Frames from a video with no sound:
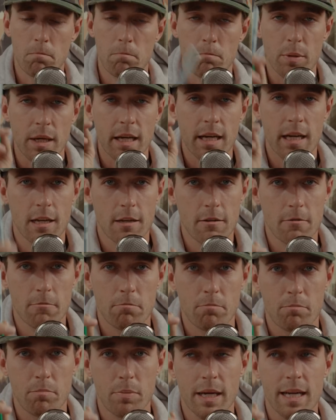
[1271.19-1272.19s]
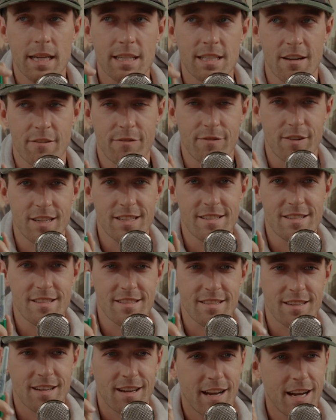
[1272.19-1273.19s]
Big
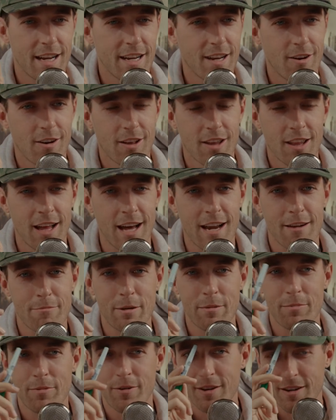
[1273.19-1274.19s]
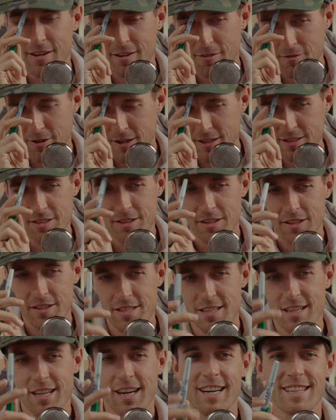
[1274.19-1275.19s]
difference. I know a lot of people are going to want to
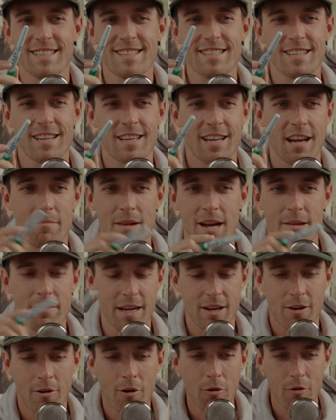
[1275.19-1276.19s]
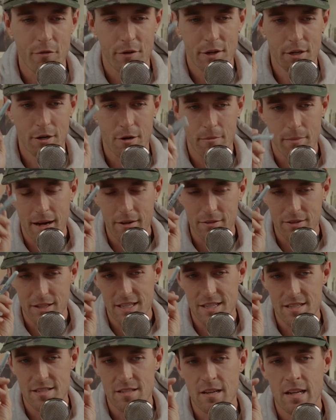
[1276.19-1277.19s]
discuss, and I might make a whole video about
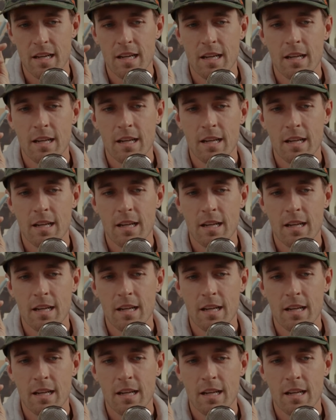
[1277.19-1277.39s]
this.